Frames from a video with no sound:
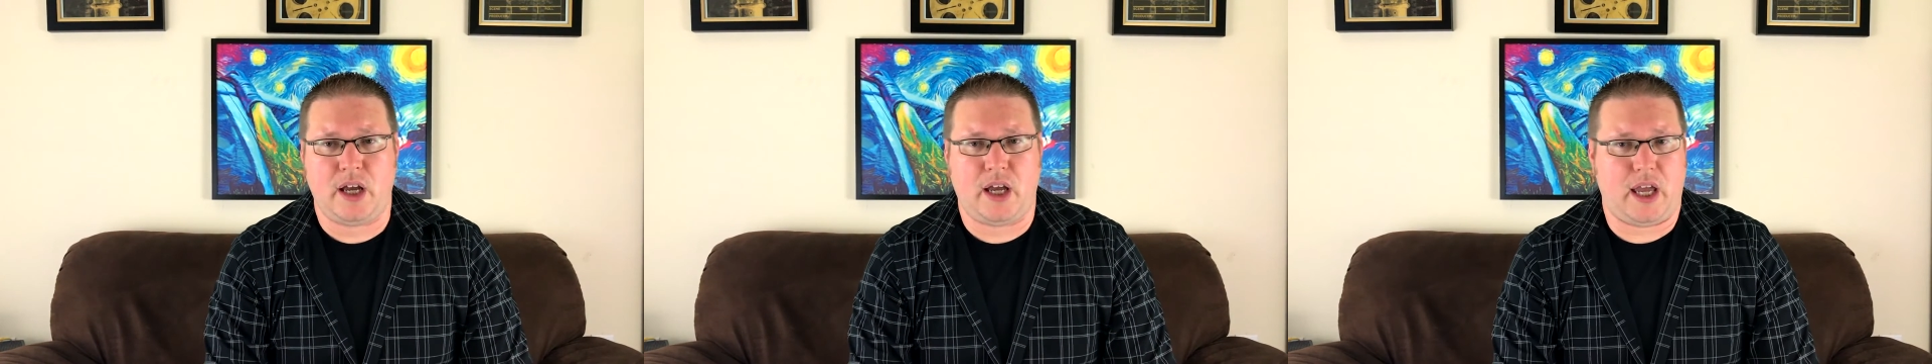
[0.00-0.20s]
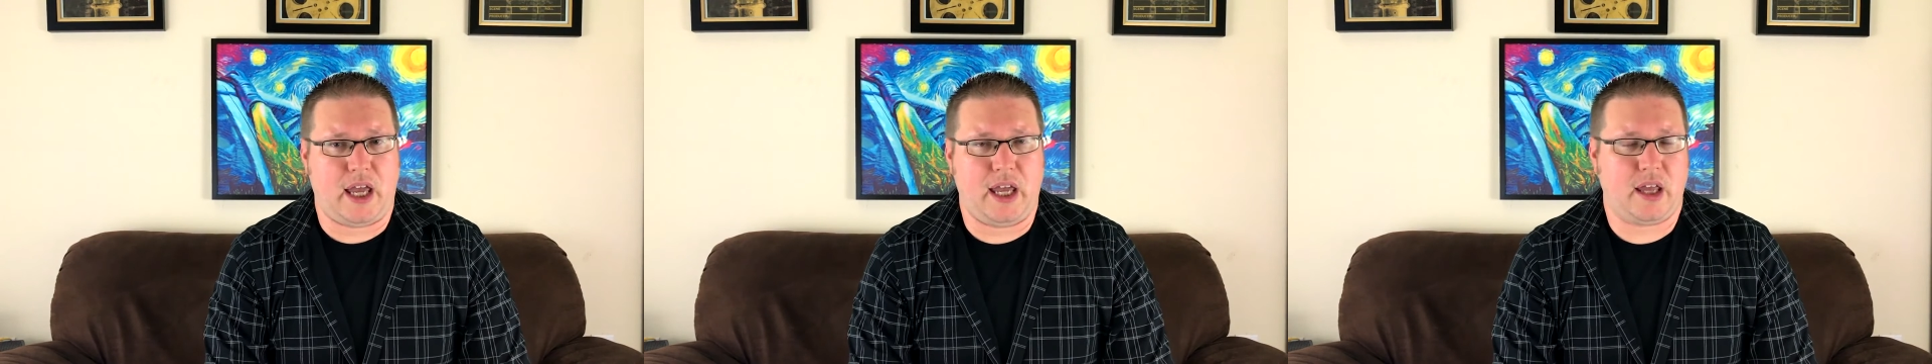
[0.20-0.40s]

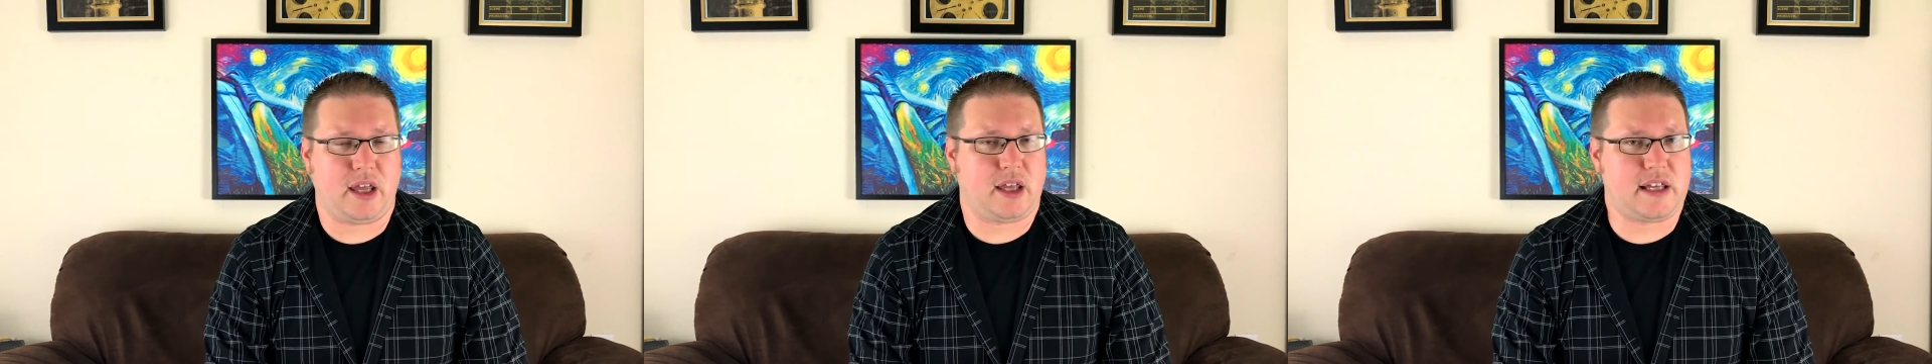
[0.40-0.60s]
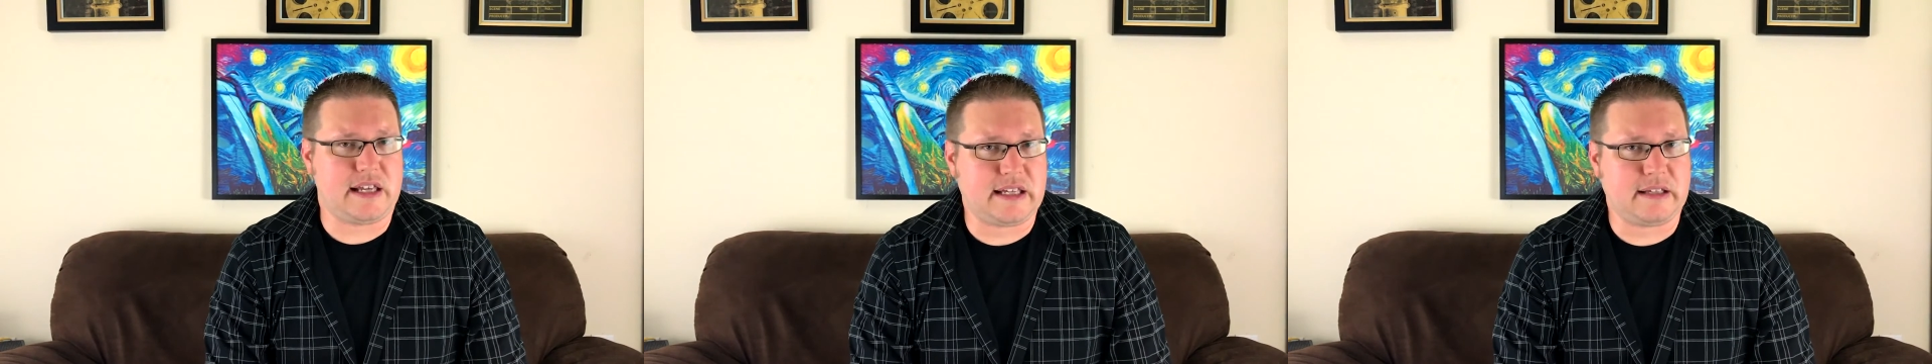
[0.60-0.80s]
And
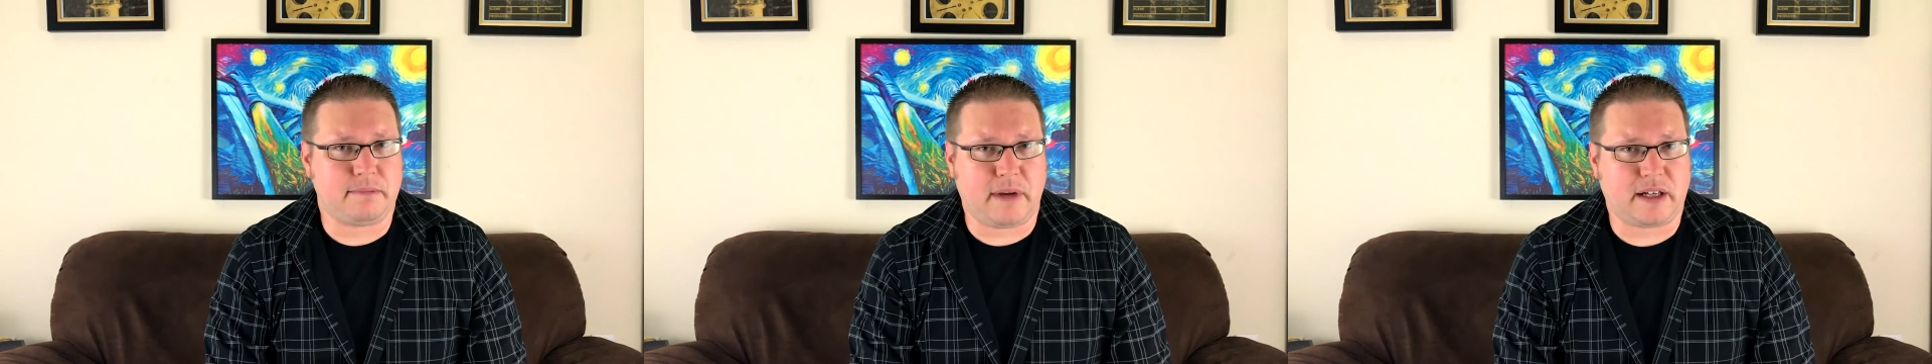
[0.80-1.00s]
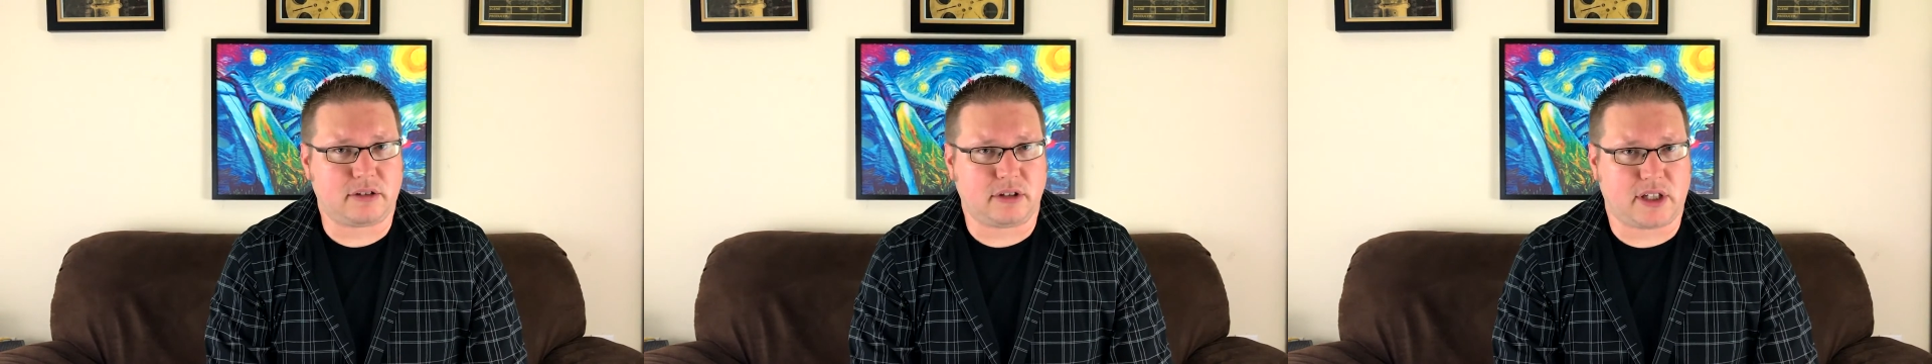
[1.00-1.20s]

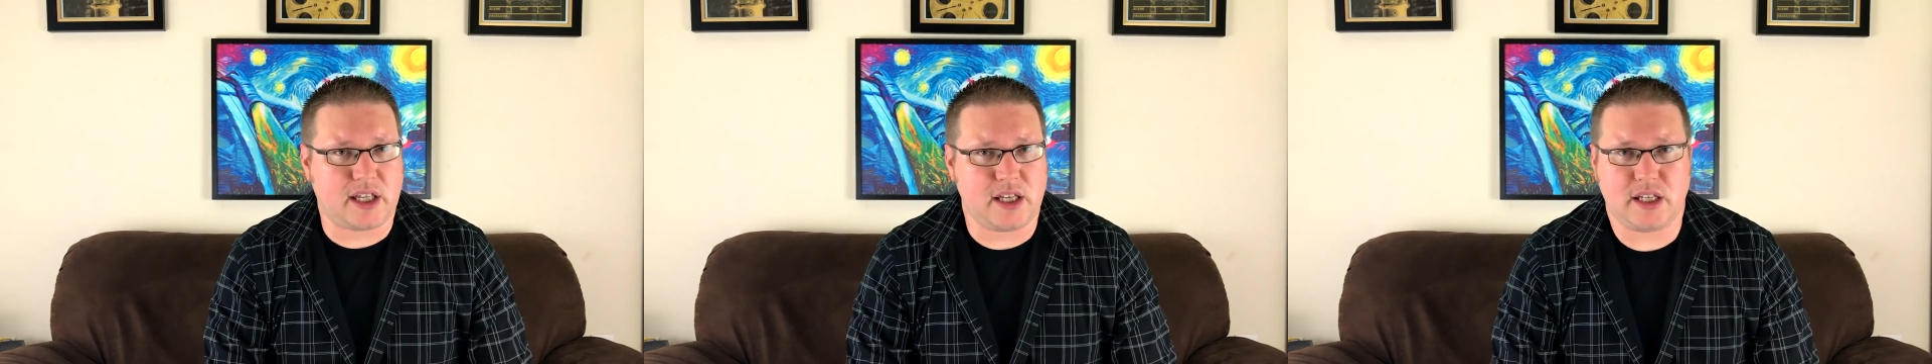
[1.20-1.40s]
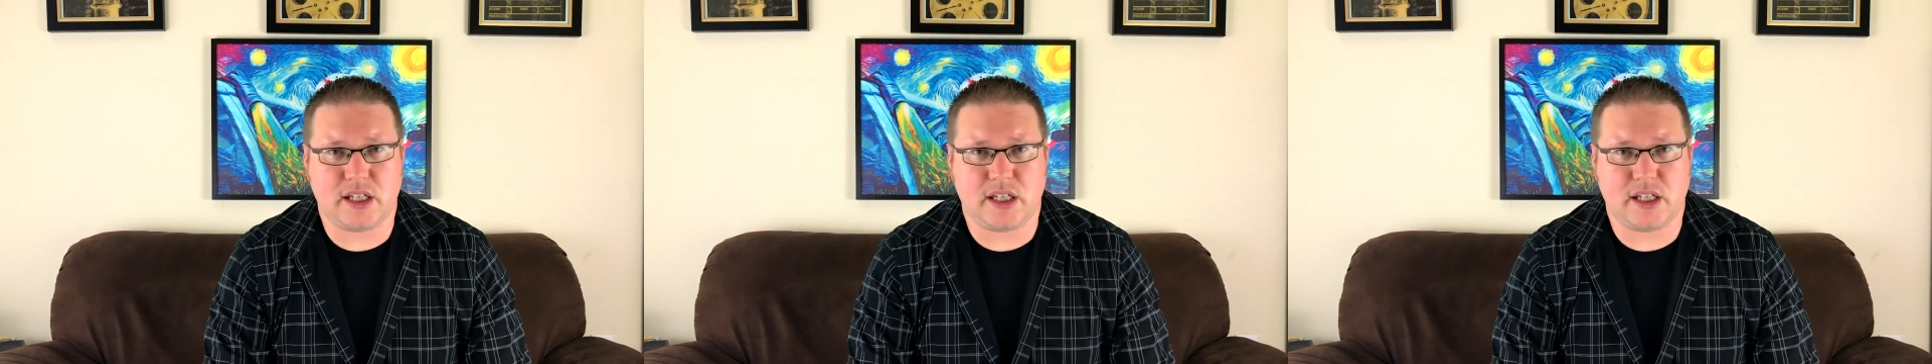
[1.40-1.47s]
Keegan-Michael Key